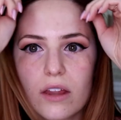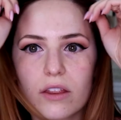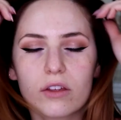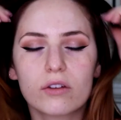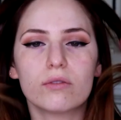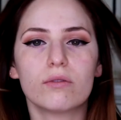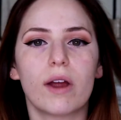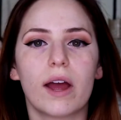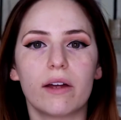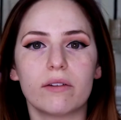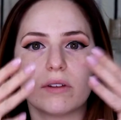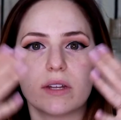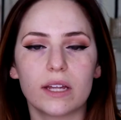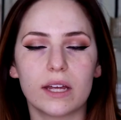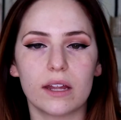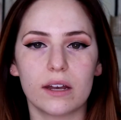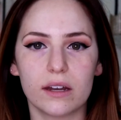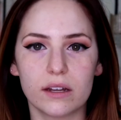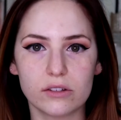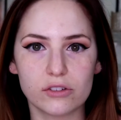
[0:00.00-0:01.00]
the
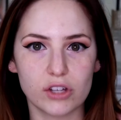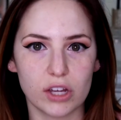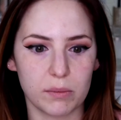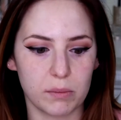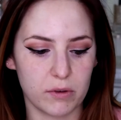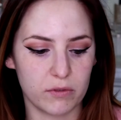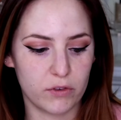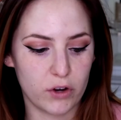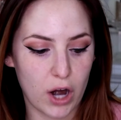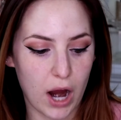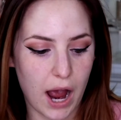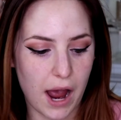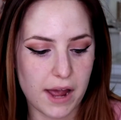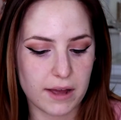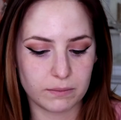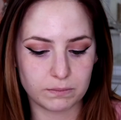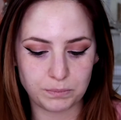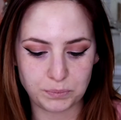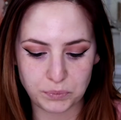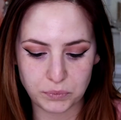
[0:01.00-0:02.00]
rounded shape of your eye.